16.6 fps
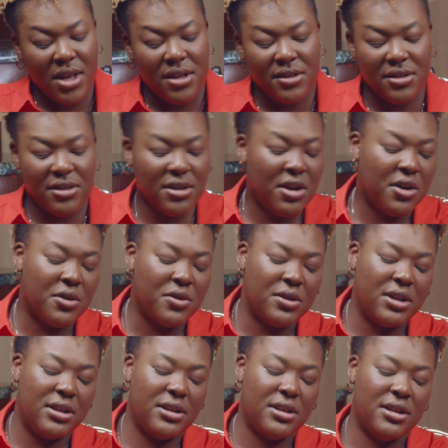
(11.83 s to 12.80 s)

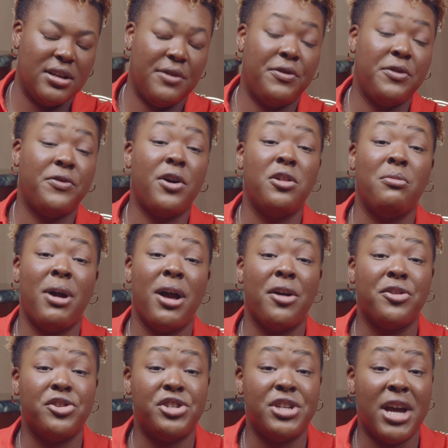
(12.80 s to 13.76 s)
So if you follow my
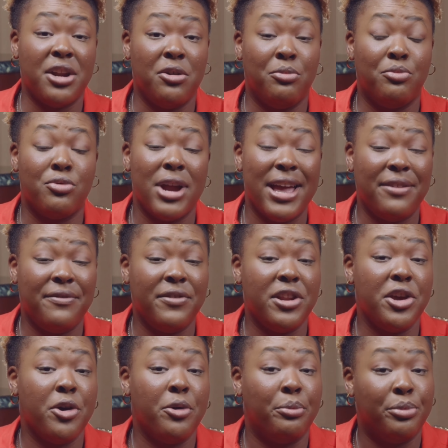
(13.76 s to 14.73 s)
other channel, Brand
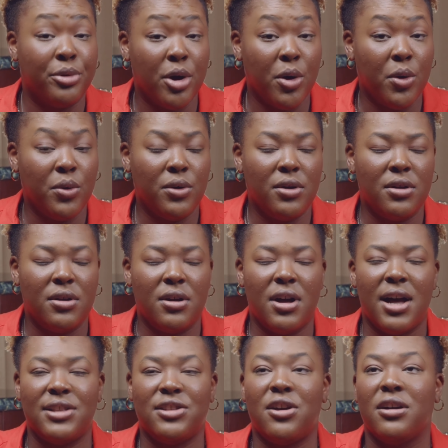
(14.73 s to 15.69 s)
Video Pro,
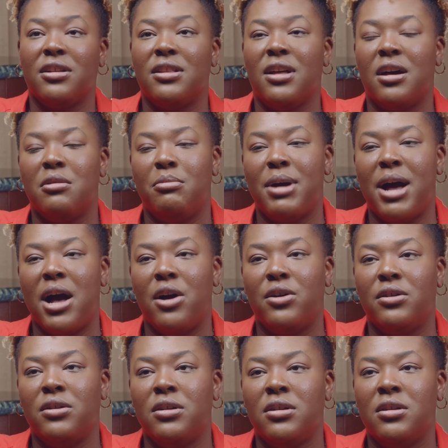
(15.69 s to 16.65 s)
I talk a lot about